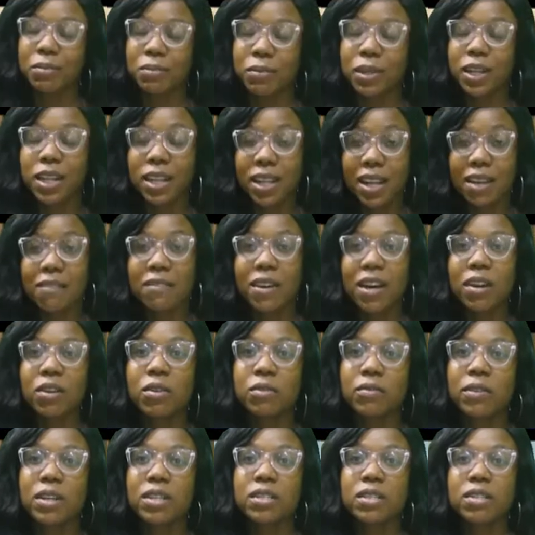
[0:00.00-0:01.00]
clever
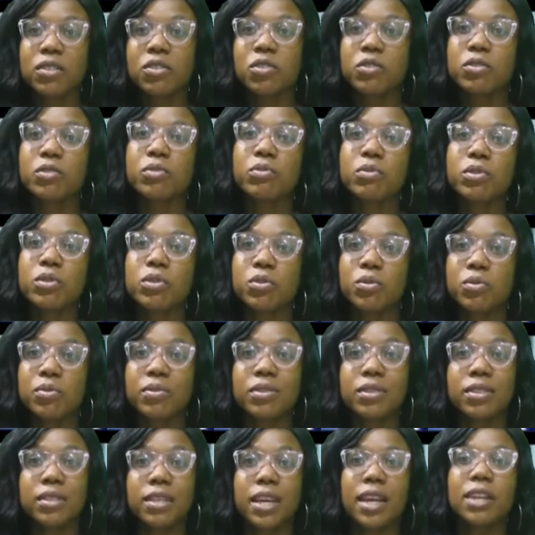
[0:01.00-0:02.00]
conversations with you,
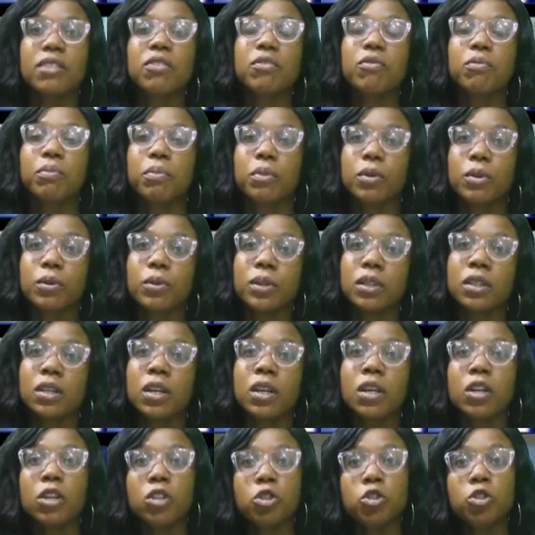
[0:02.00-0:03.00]
it's kind of boring.
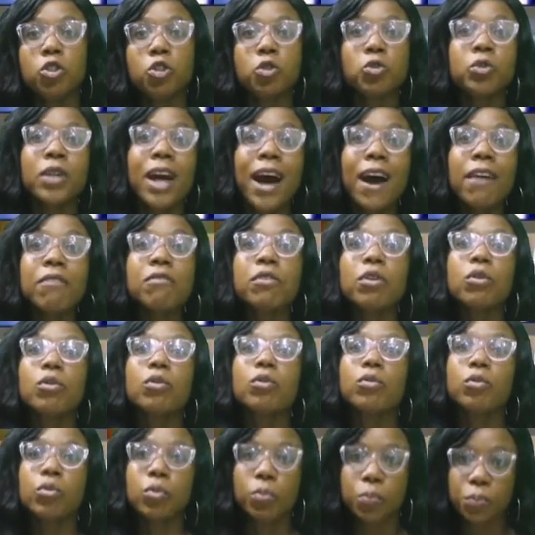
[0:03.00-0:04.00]
You should have your
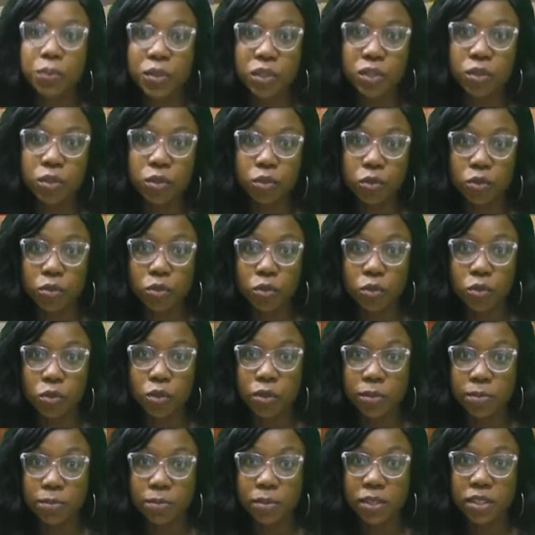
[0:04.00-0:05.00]
own opinion. You should
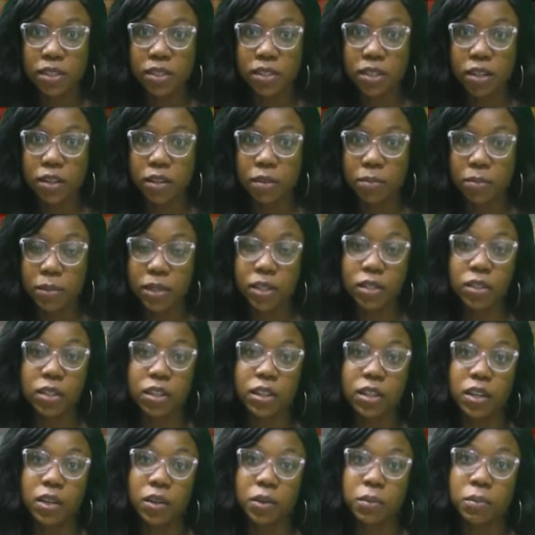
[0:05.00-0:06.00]
not be
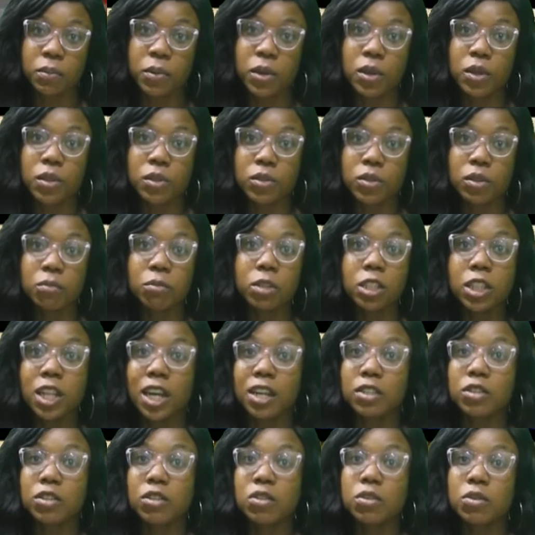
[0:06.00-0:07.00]
somebody
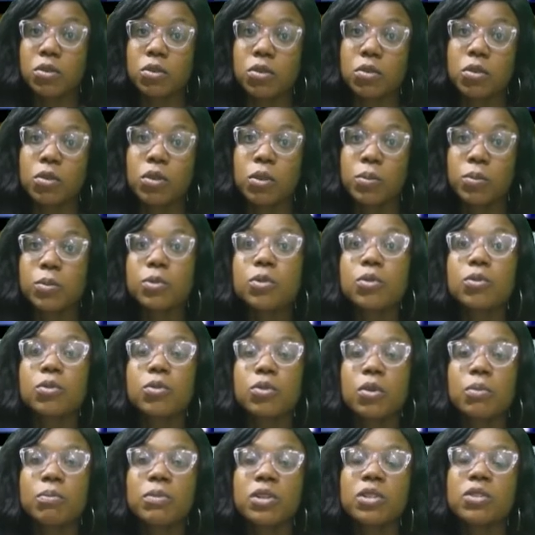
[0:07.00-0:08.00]
that just succumbs to
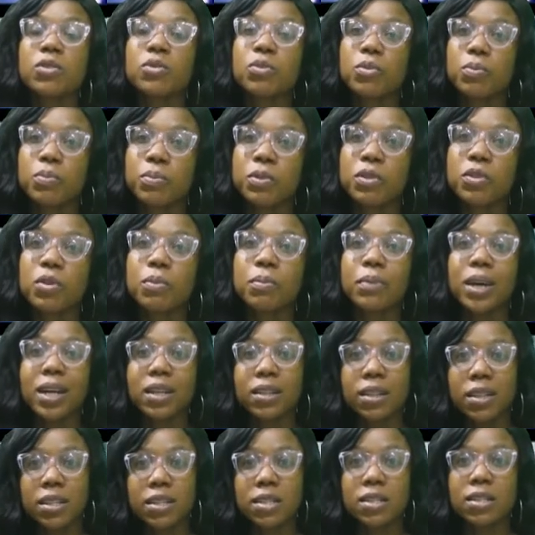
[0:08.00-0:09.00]
somebody's opinion. But
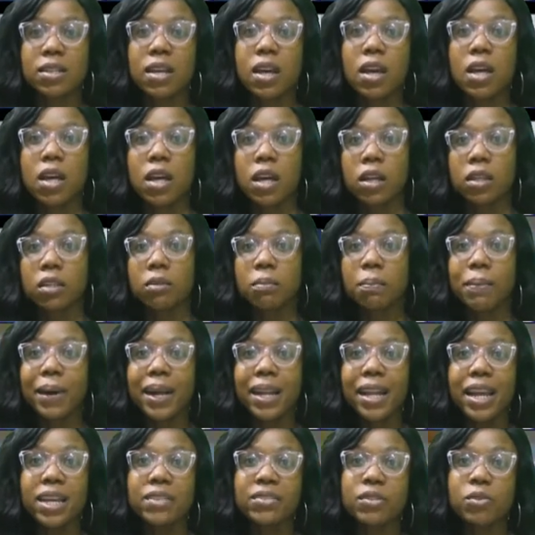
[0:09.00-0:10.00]
at least the
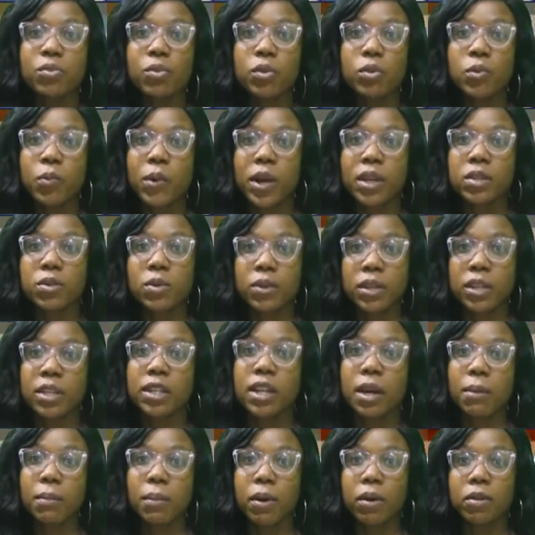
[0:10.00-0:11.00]
balance is what we're
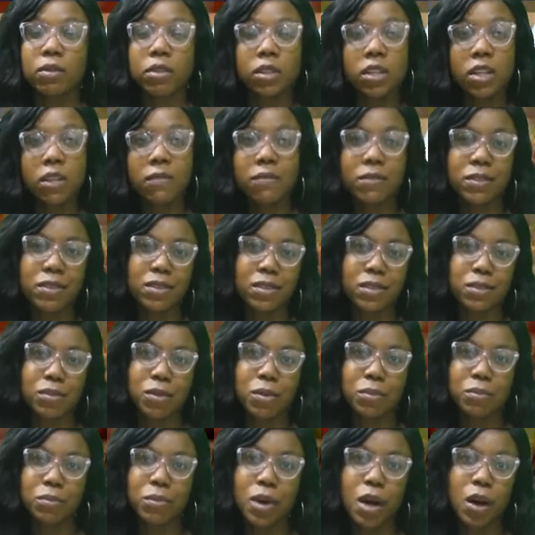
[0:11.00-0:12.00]
talking about. If it's
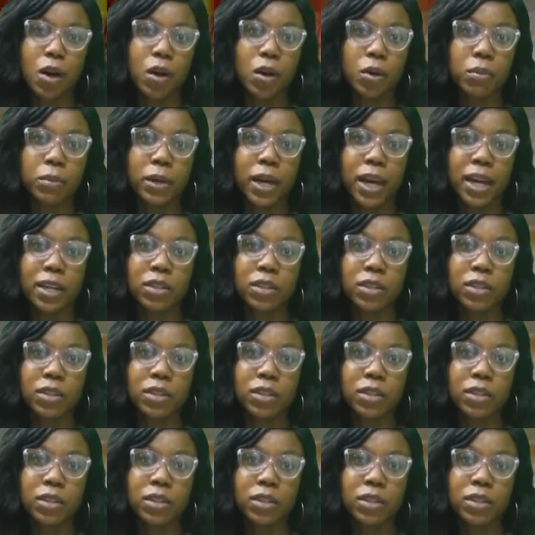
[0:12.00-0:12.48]
some